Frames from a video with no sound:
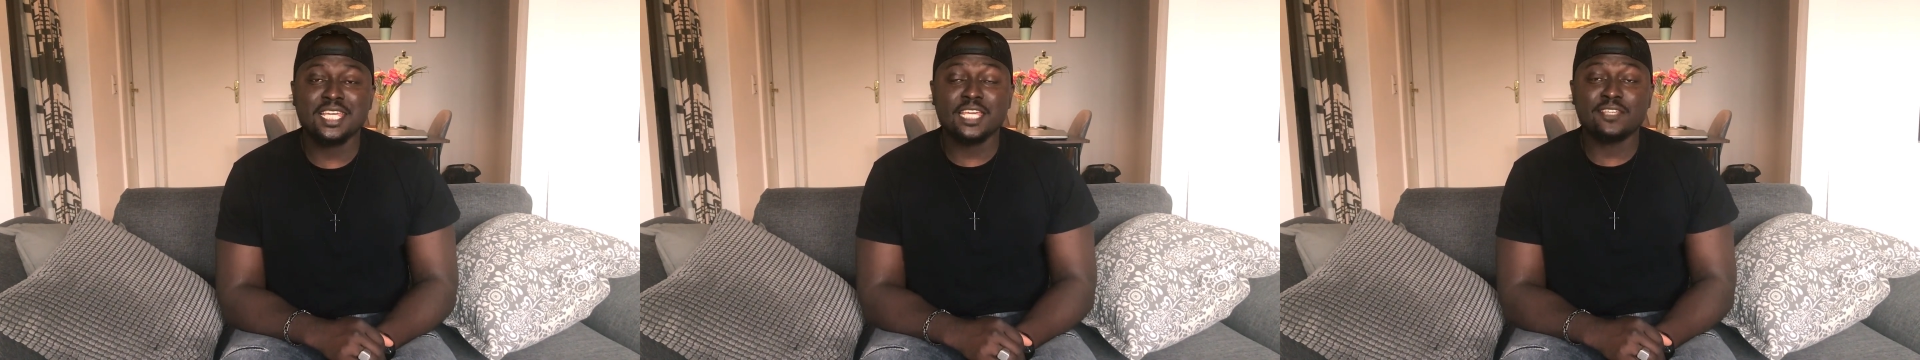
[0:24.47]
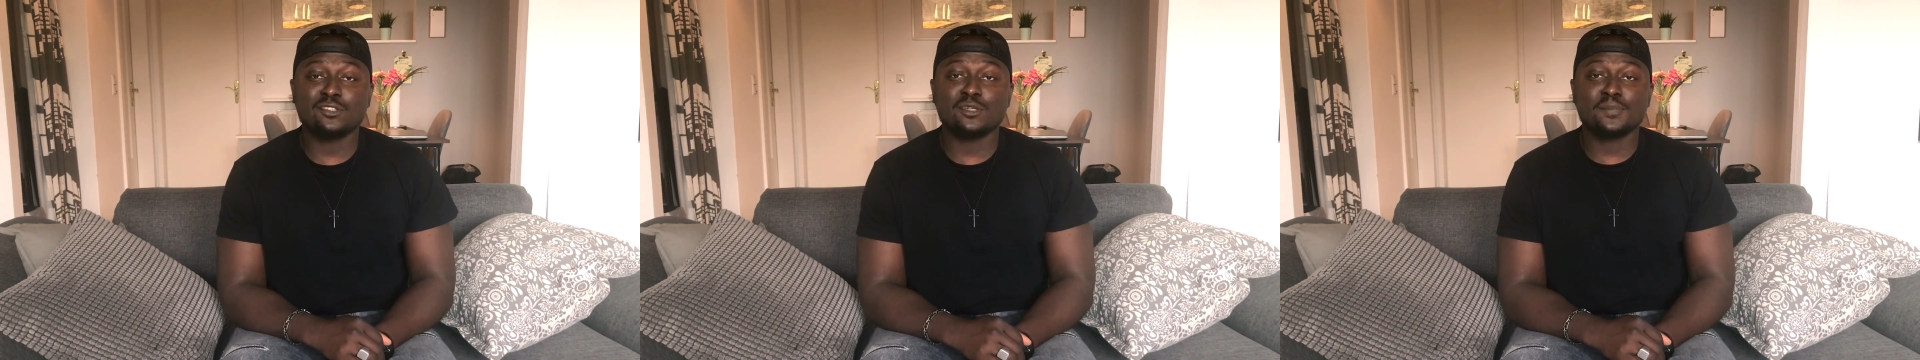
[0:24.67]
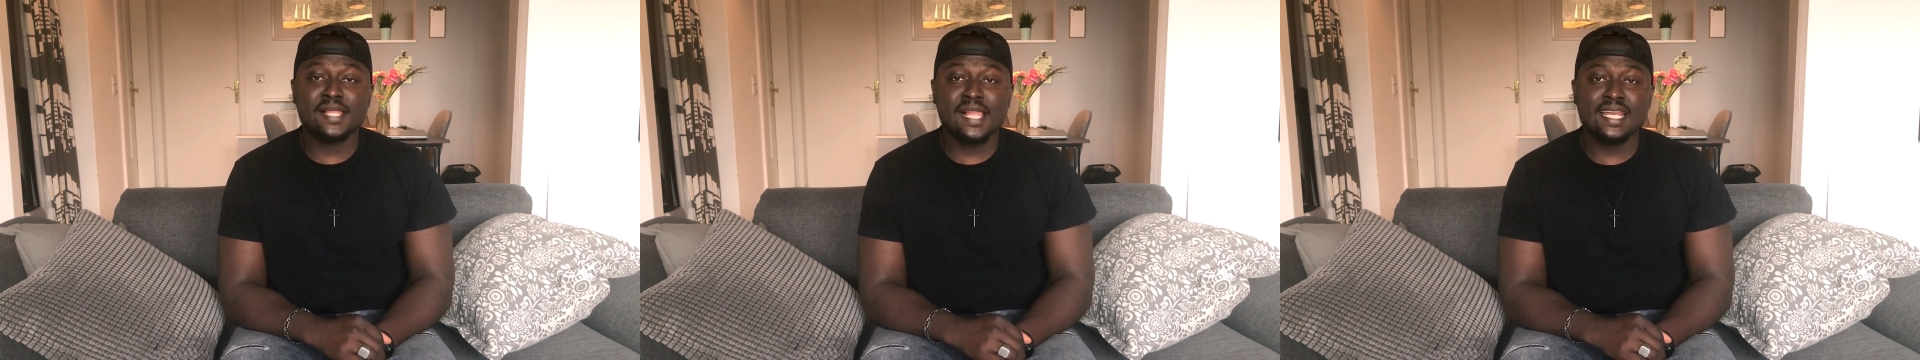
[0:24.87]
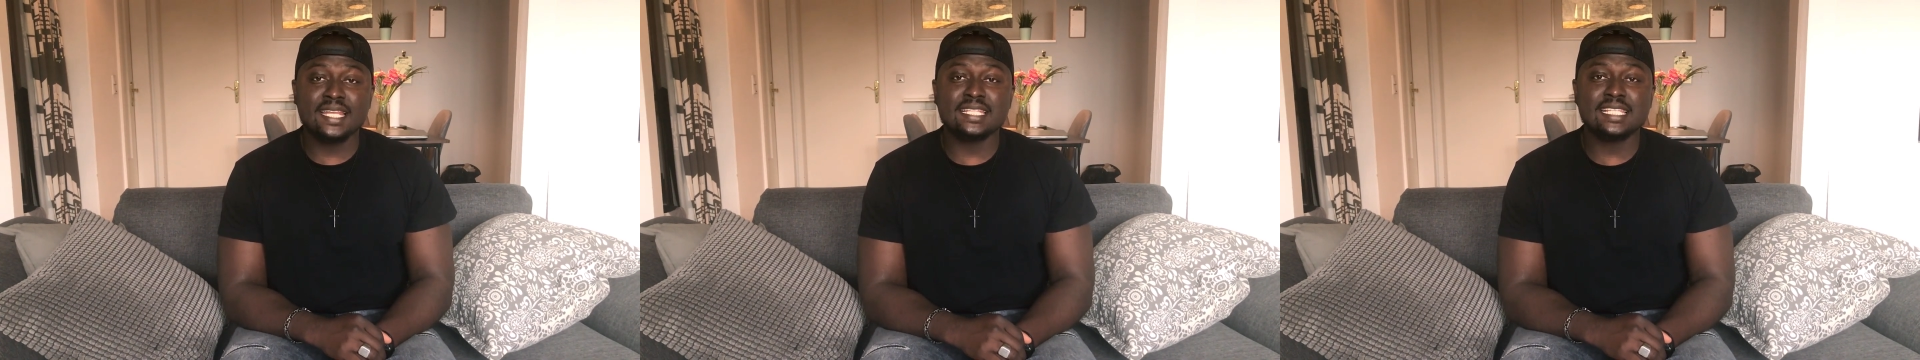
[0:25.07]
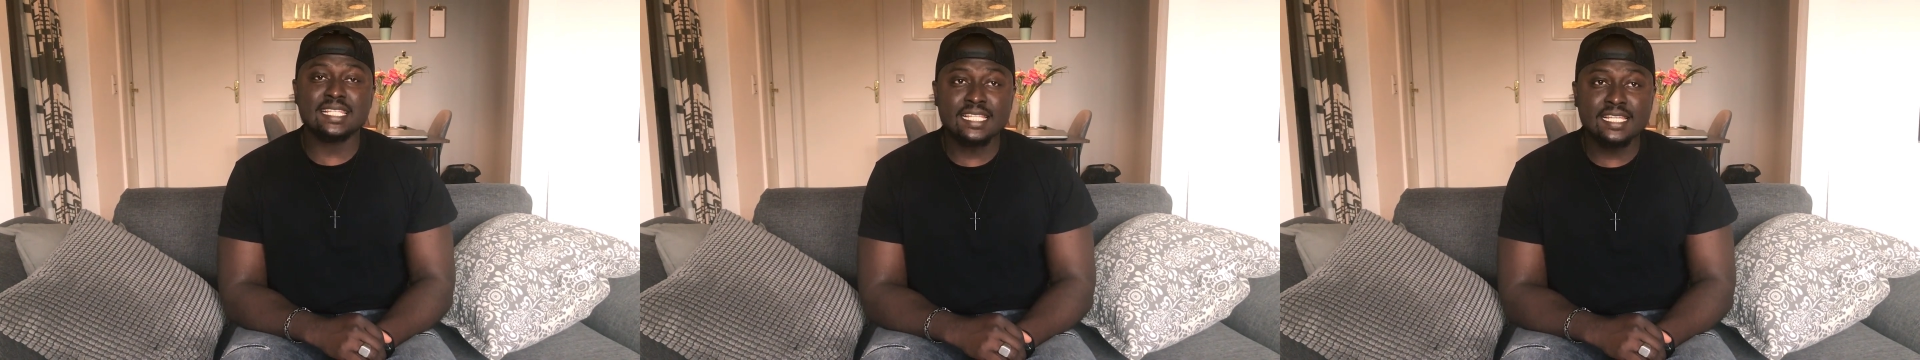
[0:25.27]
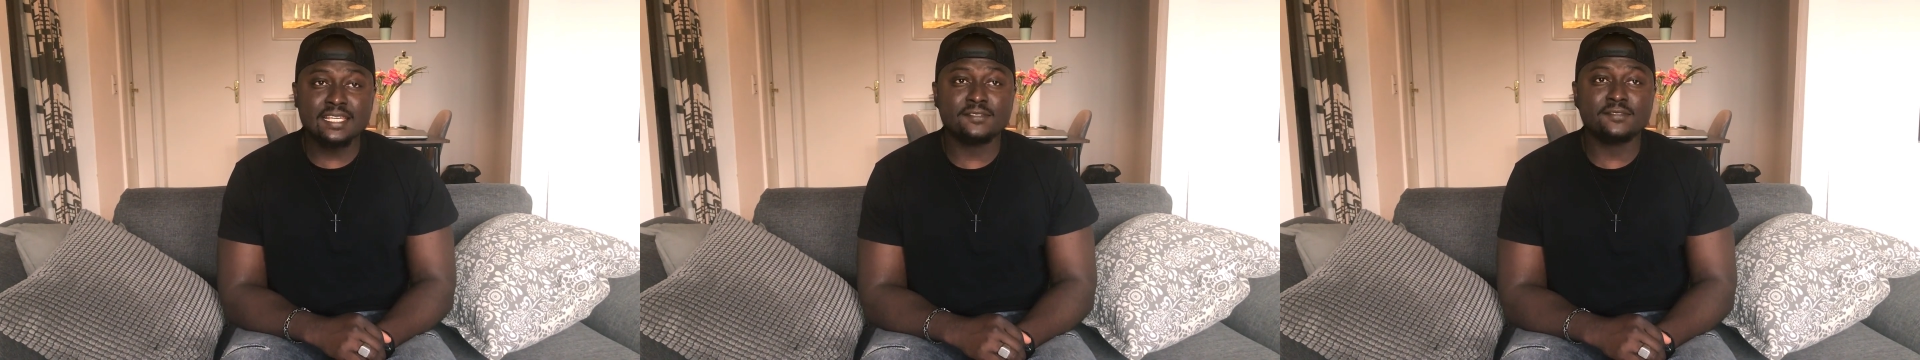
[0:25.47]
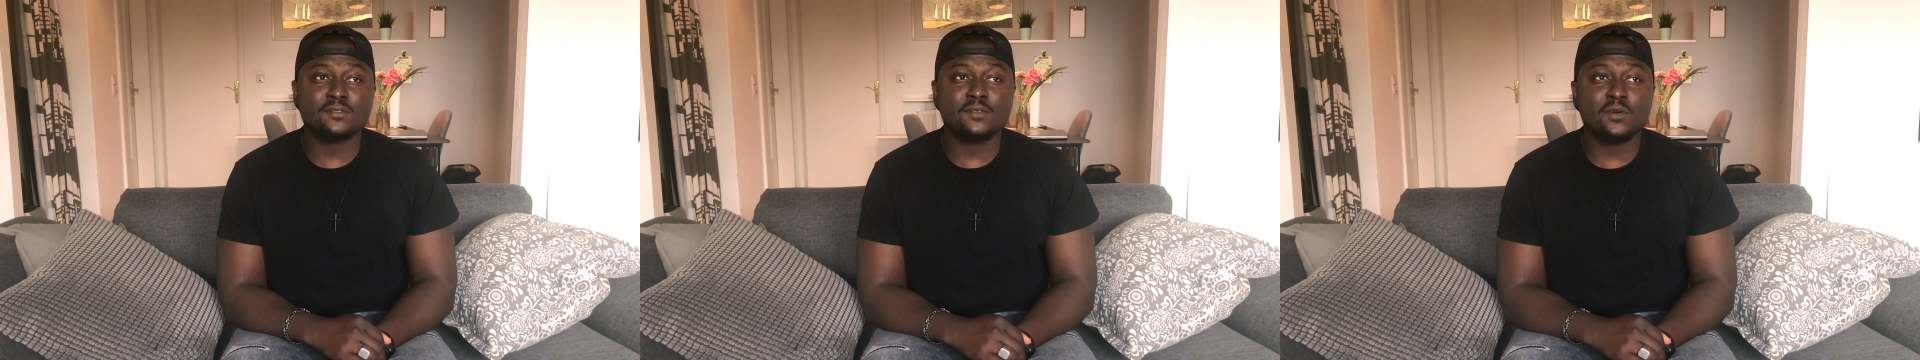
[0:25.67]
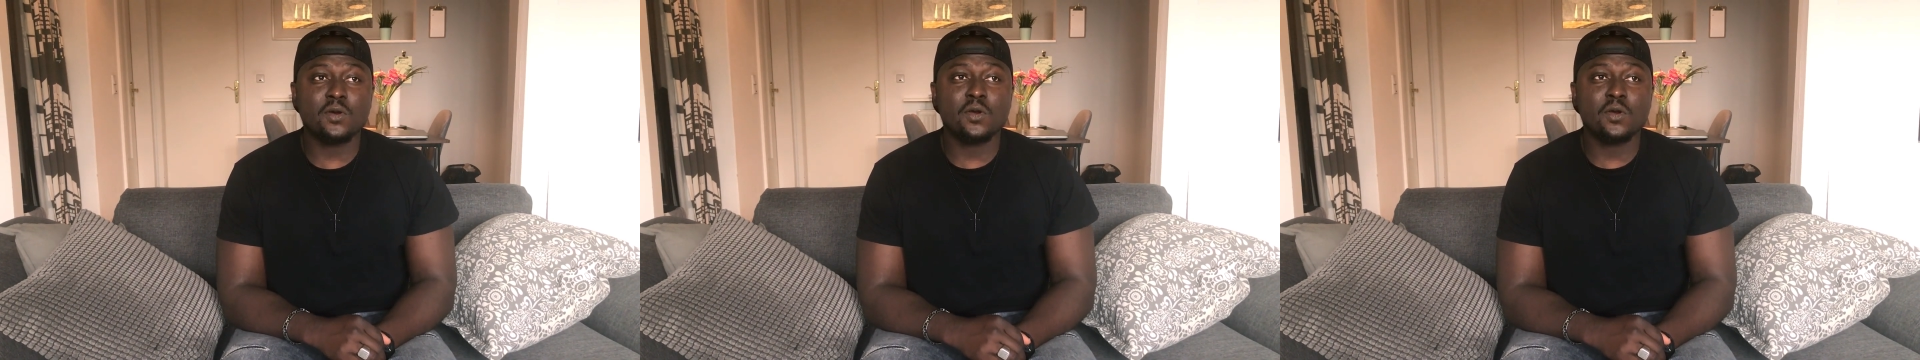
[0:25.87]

if you're planning to live